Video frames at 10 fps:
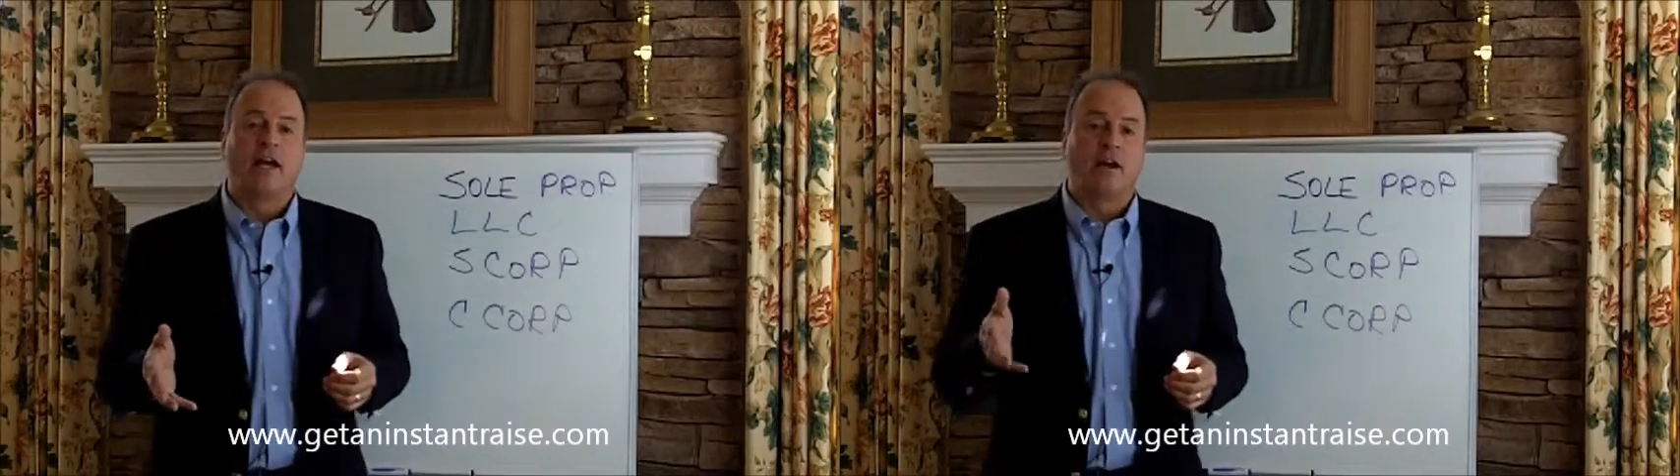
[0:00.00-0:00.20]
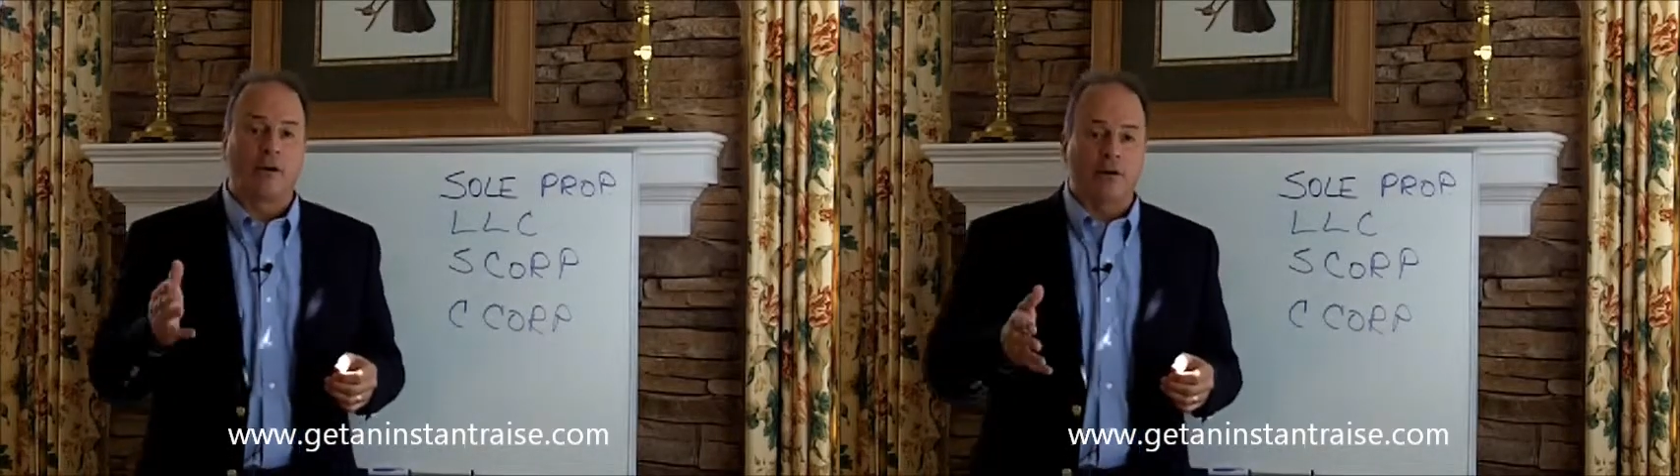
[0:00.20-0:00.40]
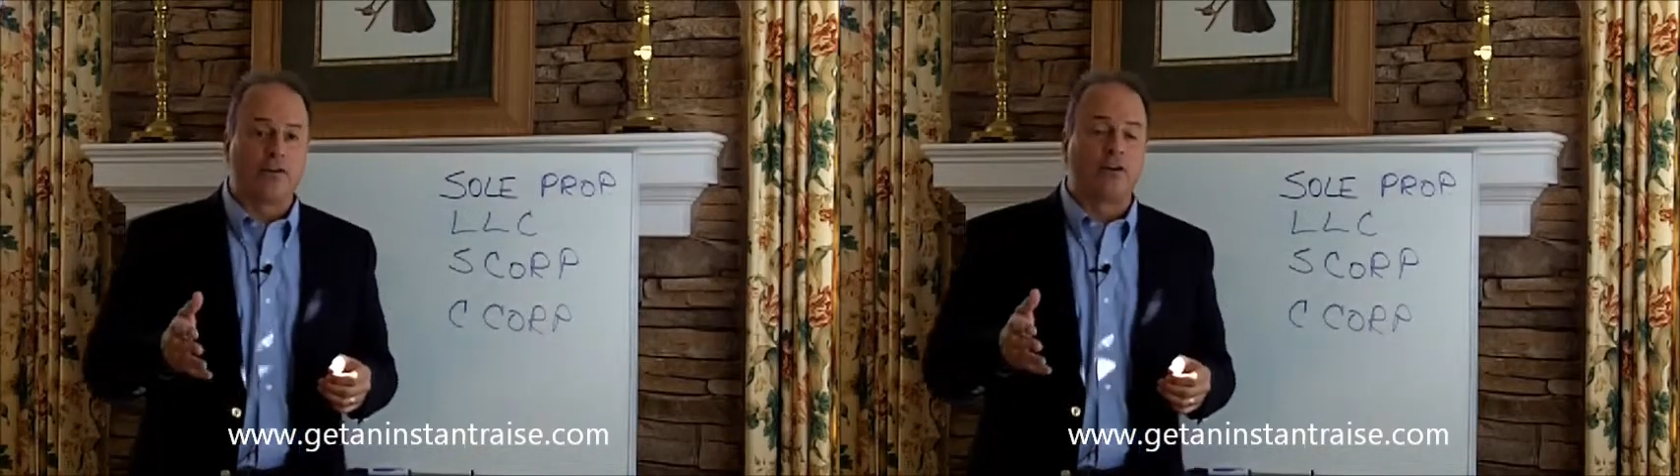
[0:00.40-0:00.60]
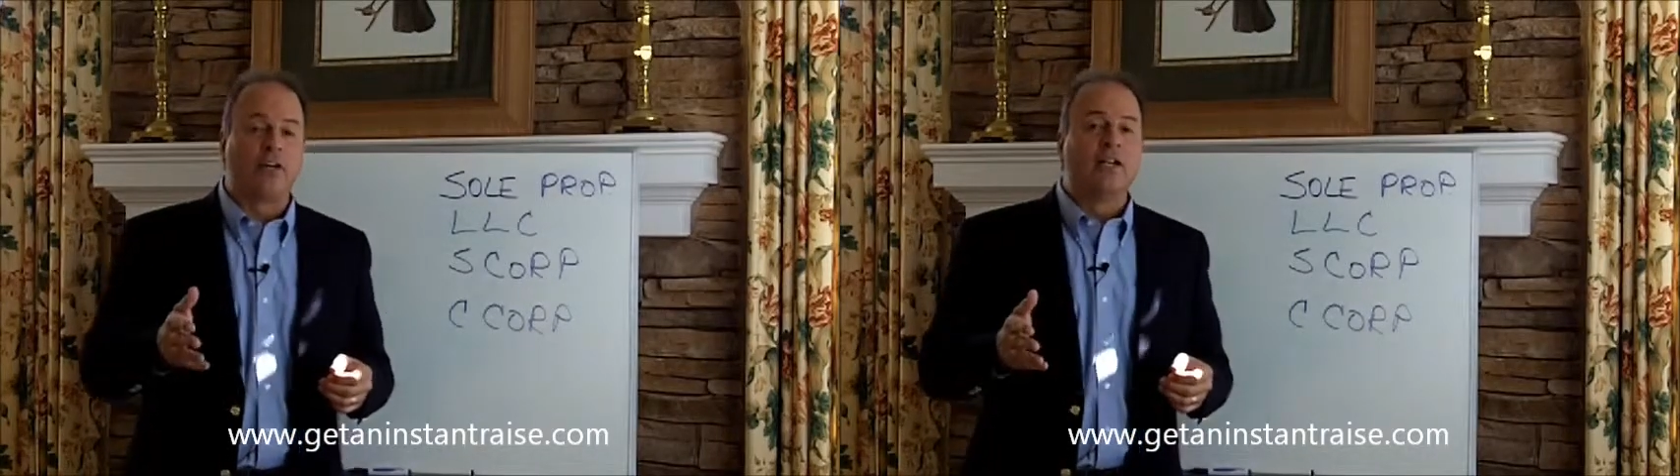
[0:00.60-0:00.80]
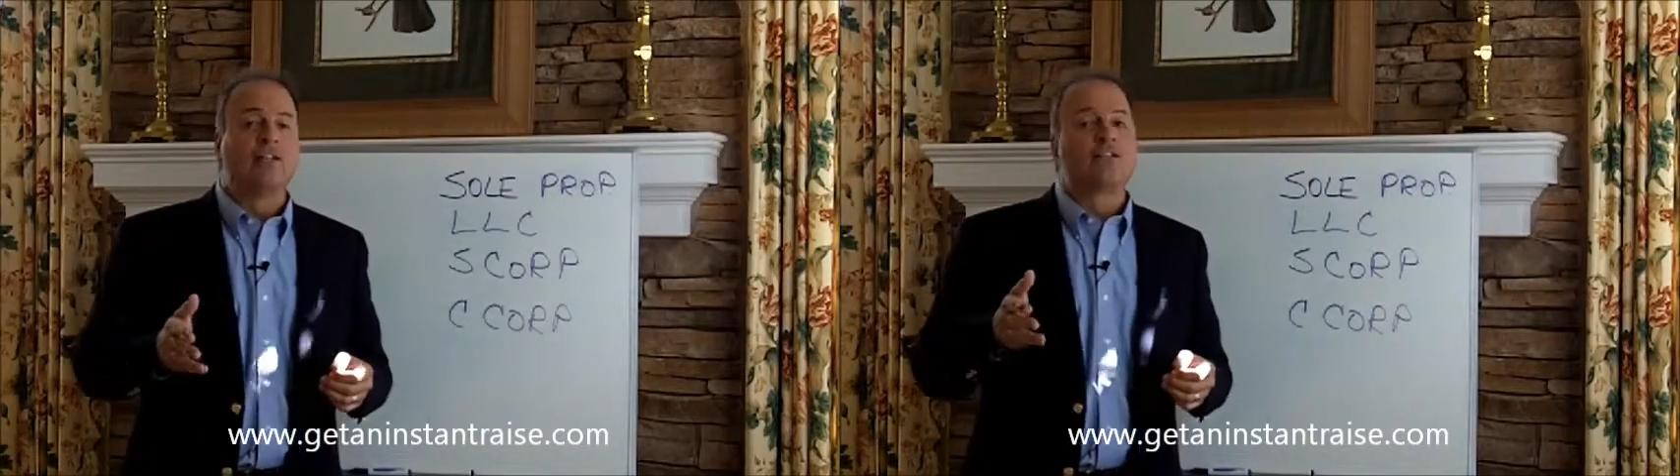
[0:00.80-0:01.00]

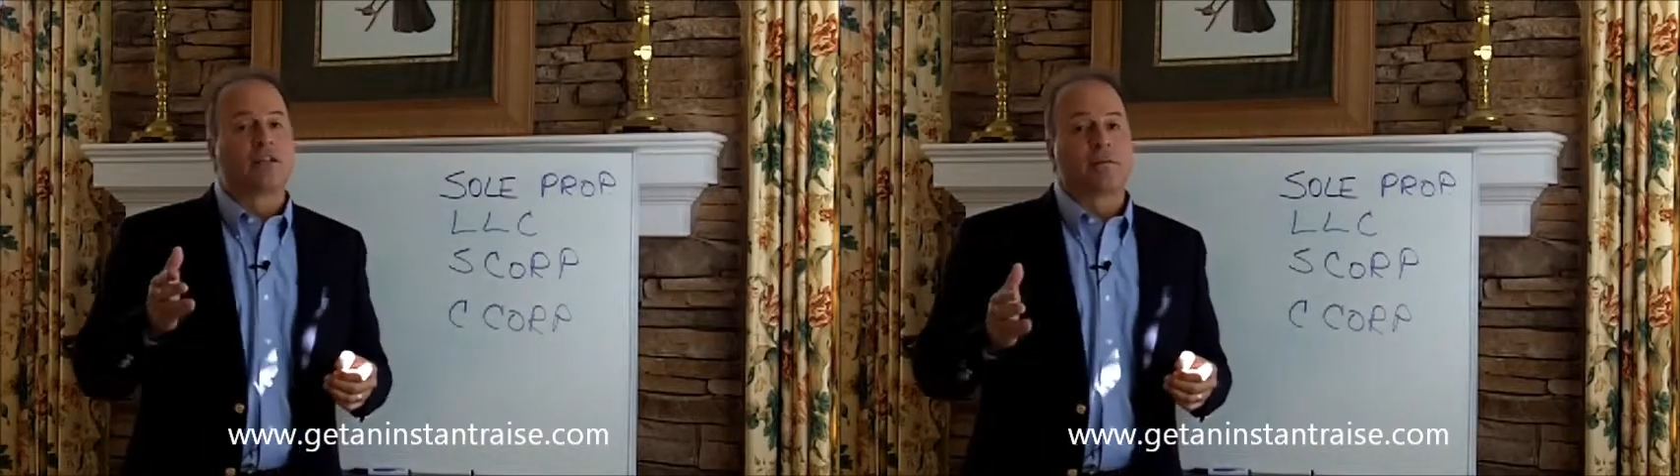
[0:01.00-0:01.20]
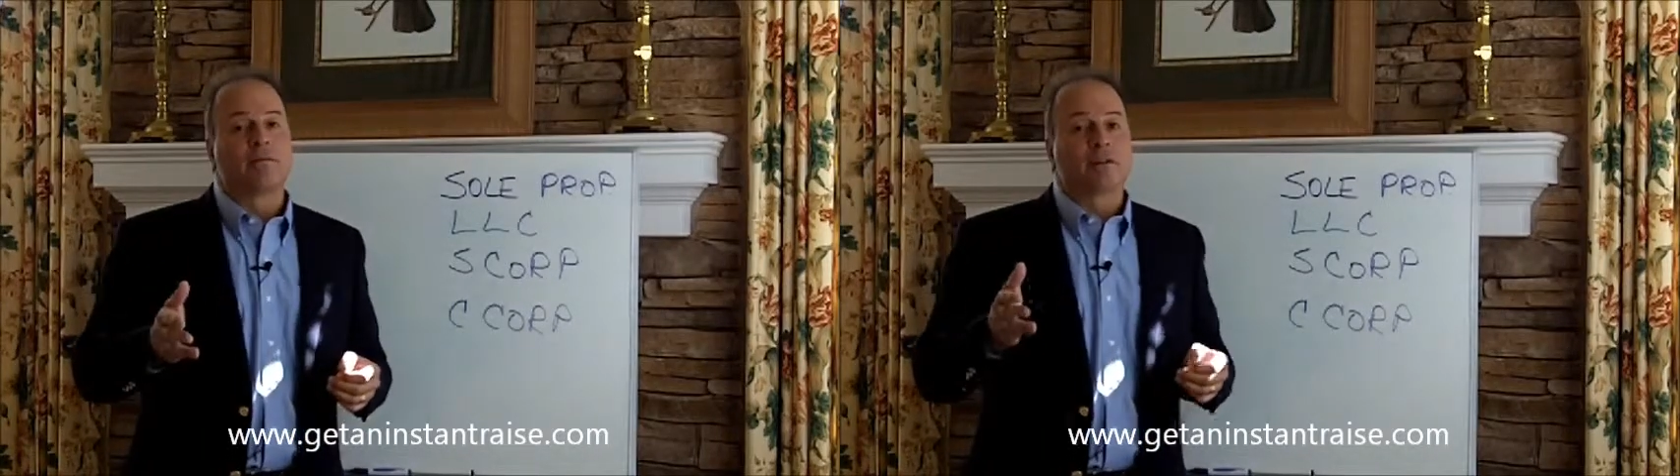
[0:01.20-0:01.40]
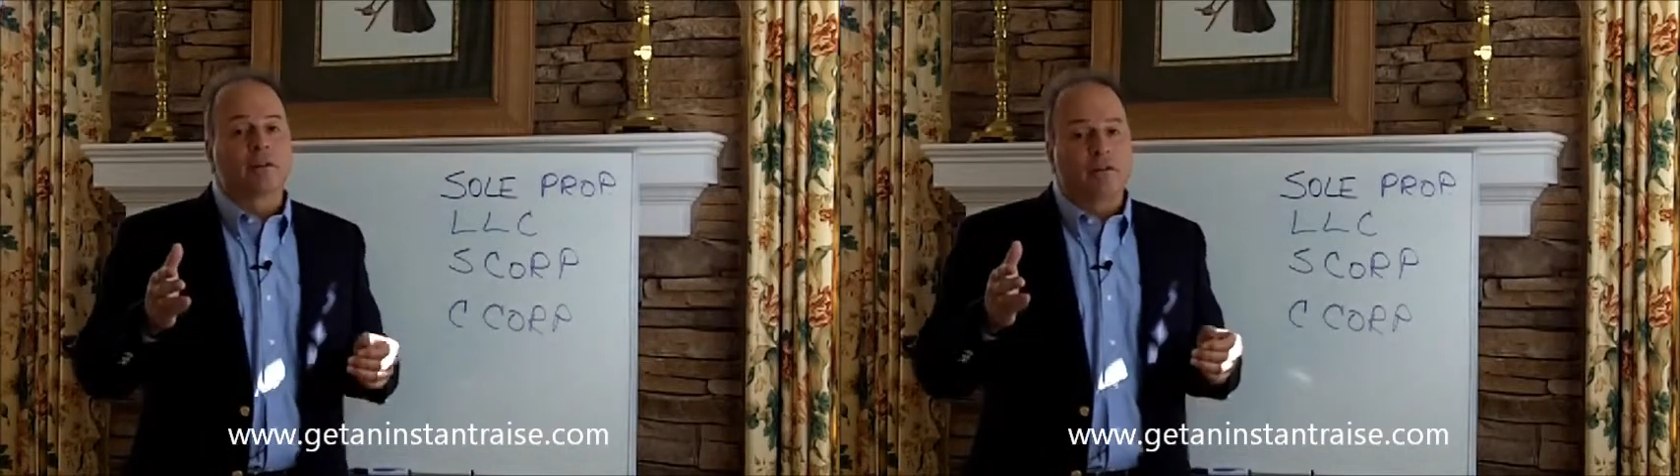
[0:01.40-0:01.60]
However, some